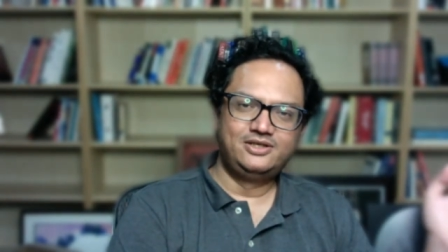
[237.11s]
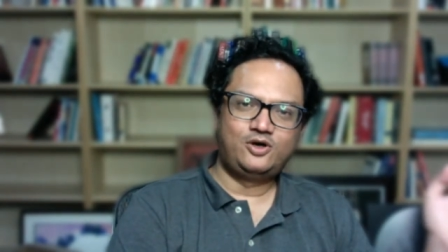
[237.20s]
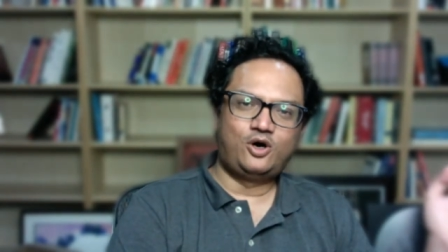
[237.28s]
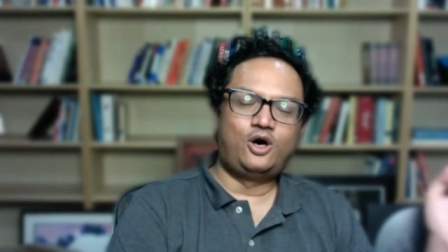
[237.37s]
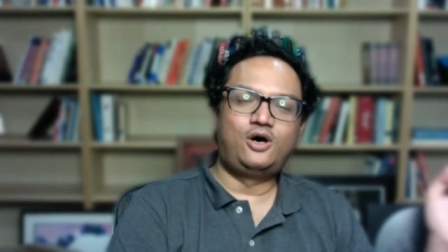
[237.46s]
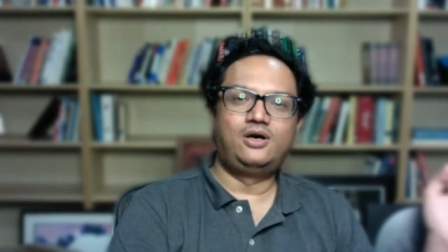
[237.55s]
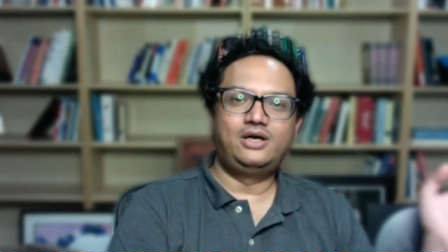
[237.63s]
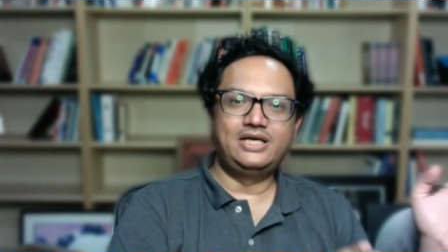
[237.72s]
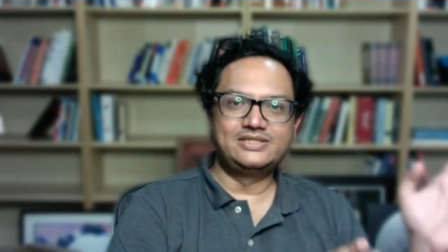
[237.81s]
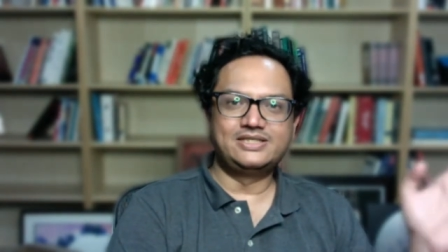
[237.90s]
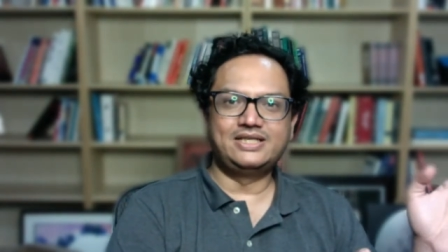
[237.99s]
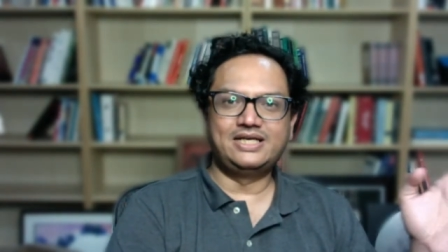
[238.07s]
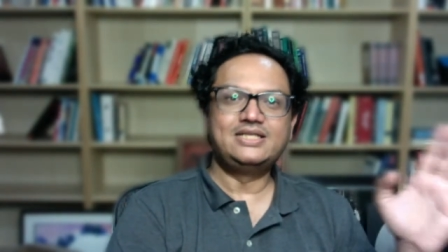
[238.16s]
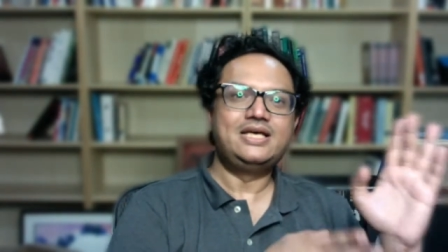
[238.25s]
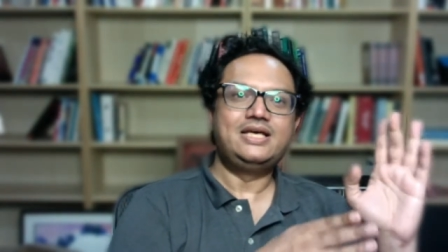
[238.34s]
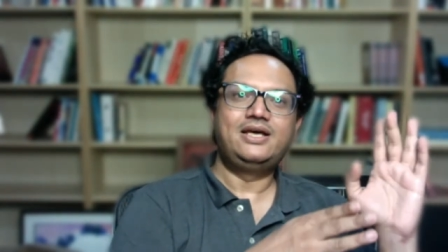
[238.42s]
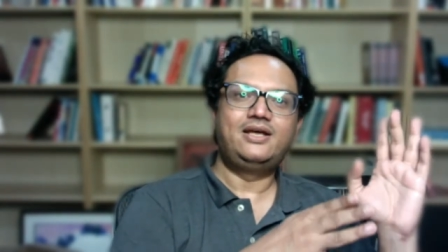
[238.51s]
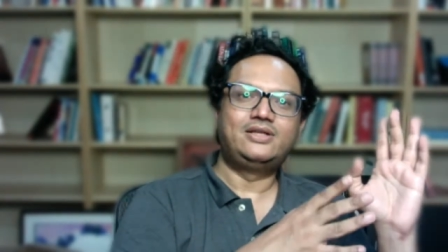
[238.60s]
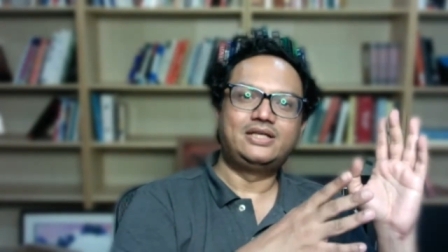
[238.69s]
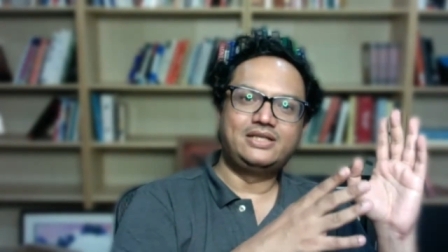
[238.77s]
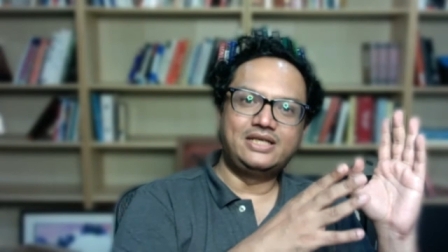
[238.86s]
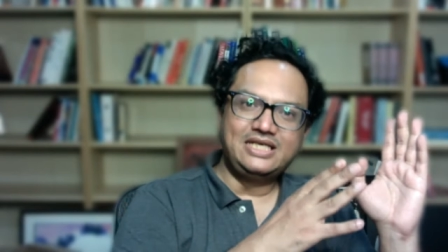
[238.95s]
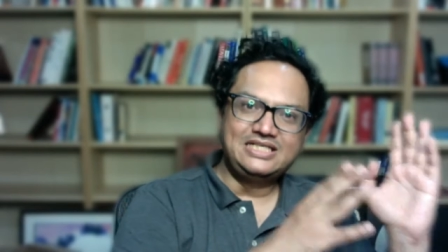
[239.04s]
or is it that they that
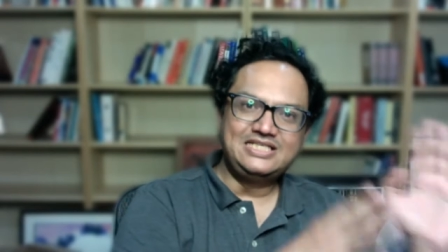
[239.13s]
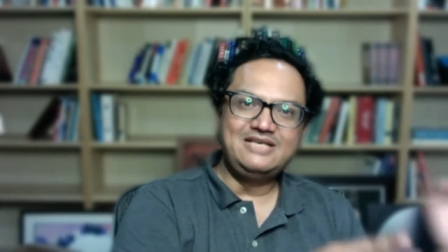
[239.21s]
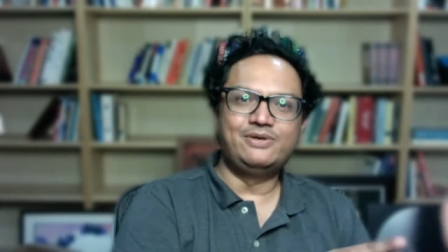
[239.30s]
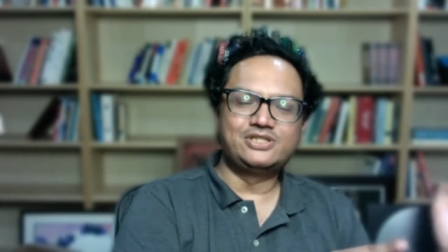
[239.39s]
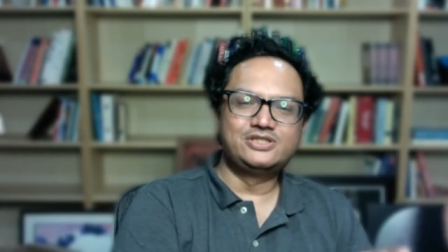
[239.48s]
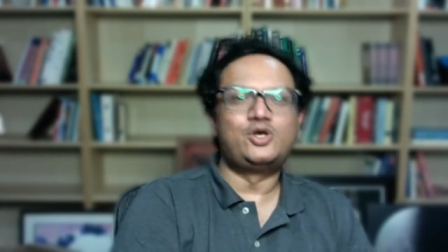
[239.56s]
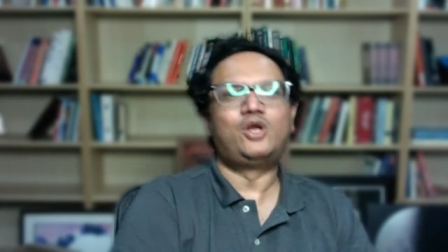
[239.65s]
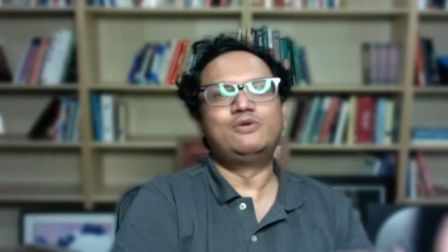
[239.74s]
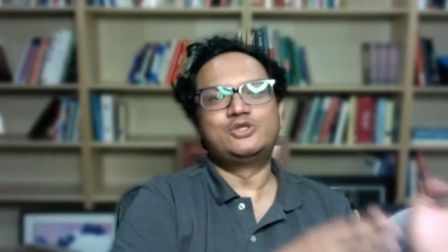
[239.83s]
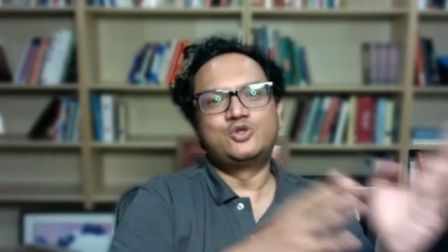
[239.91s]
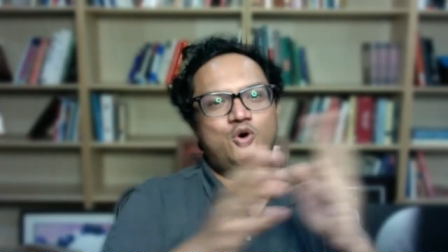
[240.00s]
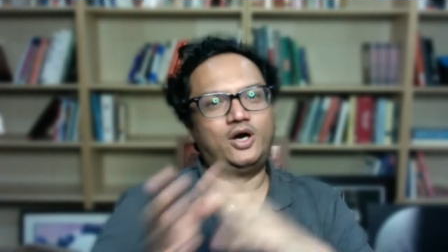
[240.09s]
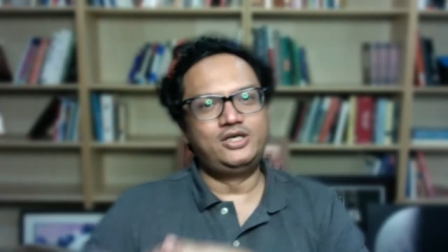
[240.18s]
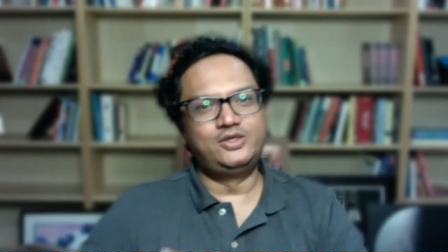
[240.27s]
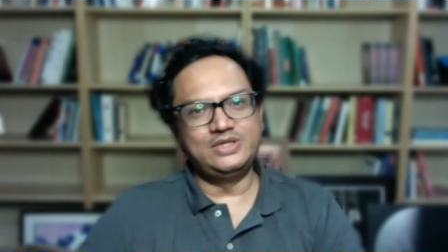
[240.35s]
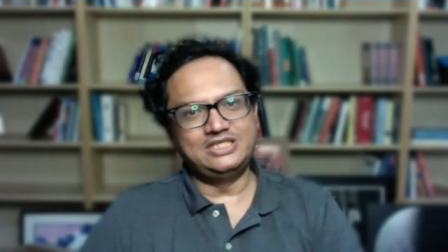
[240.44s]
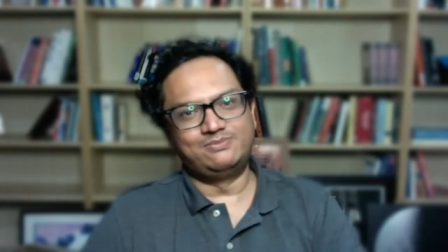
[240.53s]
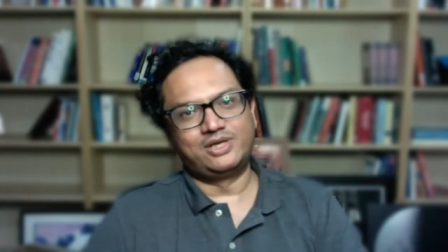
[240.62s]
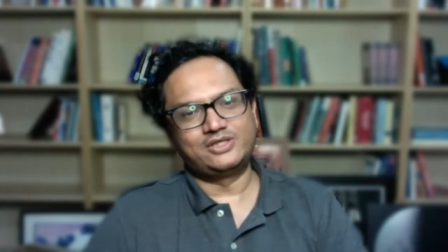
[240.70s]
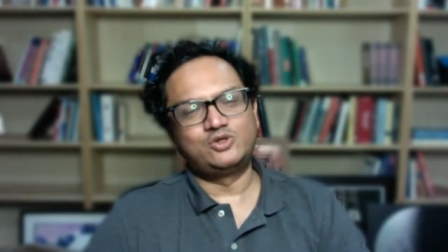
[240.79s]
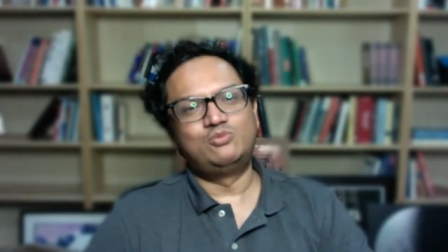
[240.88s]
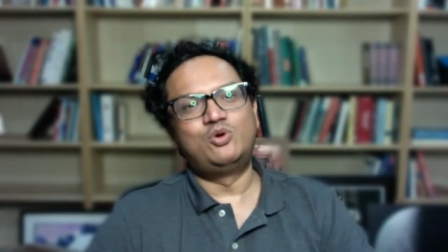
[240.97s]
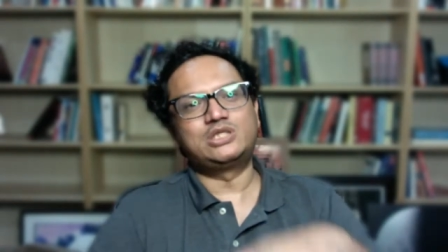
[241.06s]
the ET patients always go on to ET plus
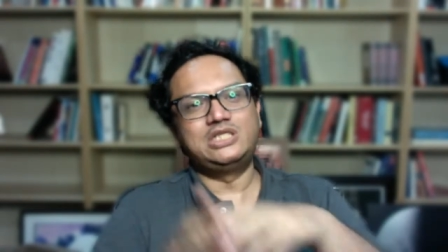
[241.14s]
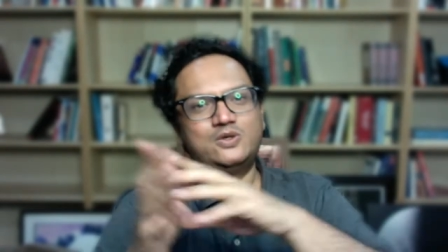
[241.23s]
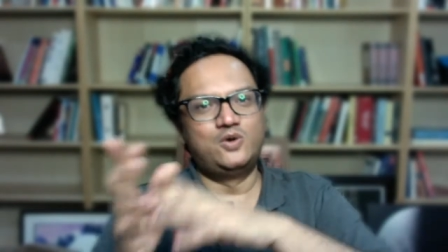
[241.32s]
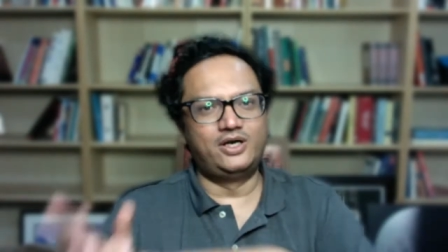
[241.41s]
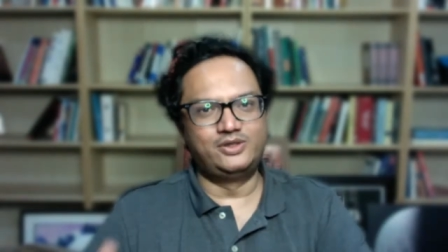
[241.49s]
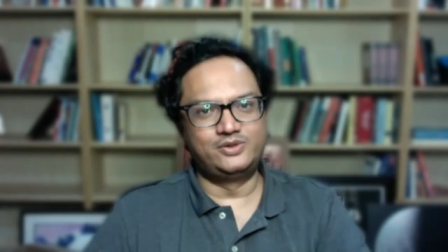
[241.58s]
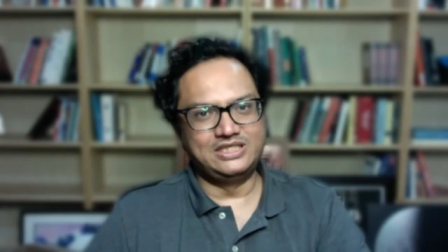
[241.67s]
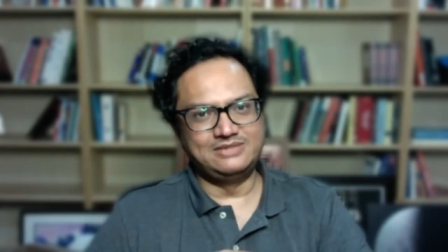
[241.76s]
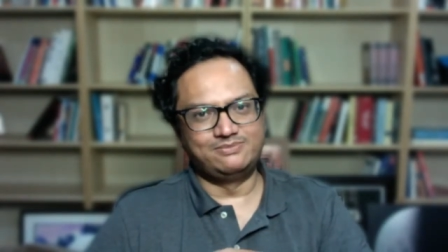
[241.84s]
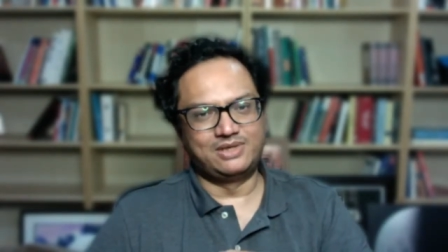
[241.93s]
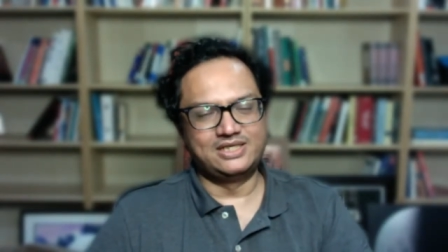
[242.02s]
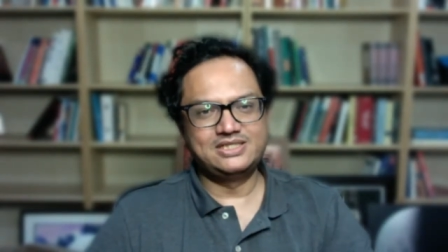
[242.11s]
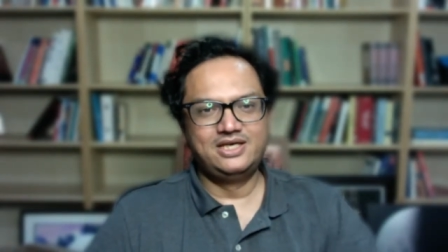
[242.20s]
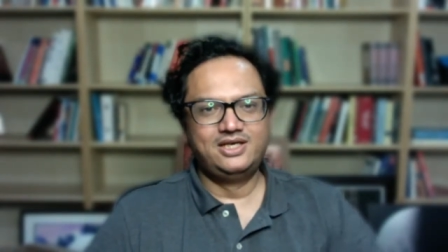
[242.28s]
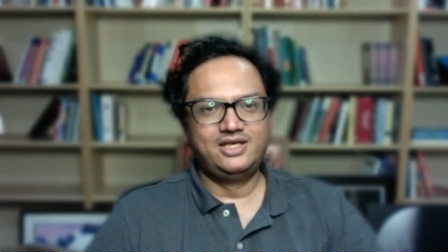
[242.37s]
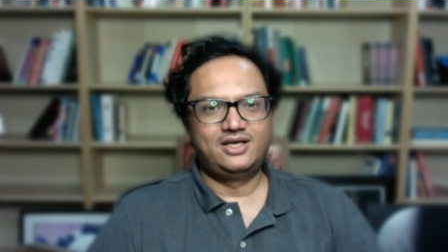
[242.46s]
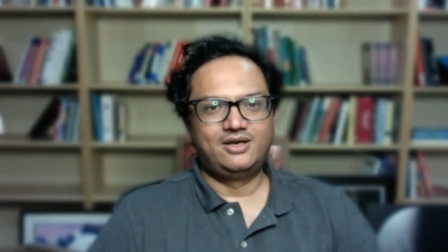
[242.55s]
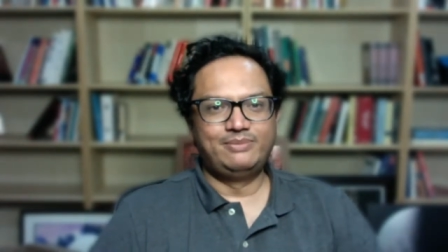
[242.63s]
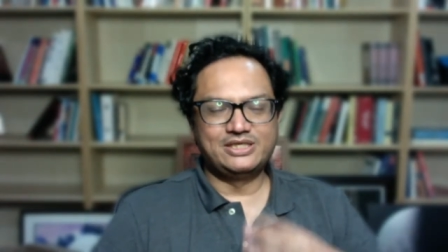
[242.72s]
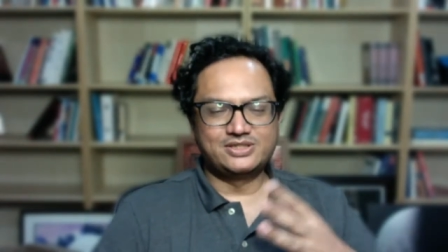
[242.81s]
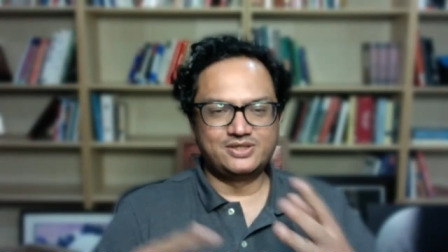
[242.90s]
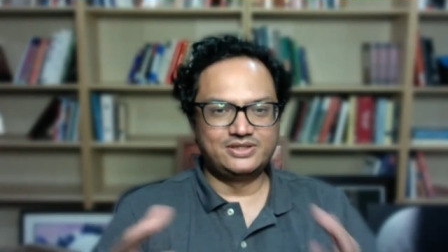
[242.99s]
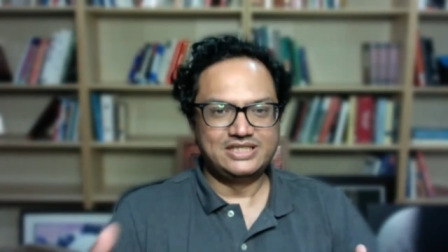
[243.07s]
or mostly go on to ET plus uh,
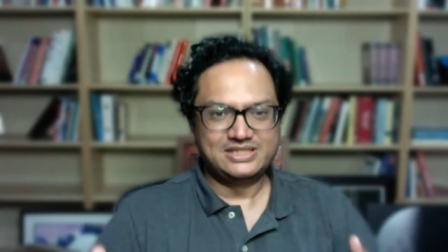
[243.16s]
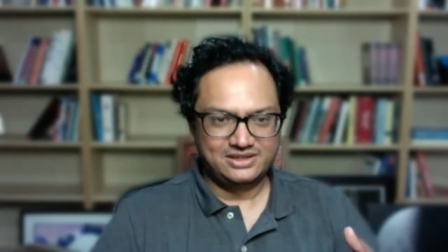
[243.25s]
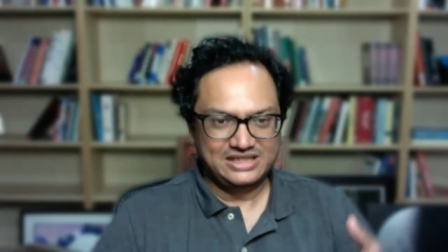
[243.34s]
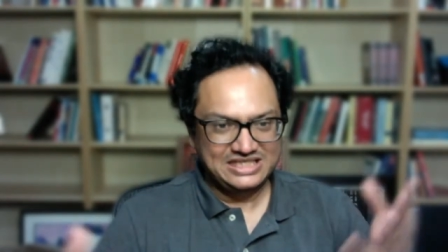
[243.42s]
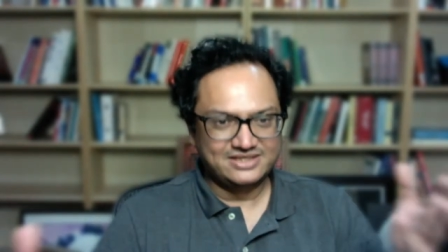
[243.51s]
based on this these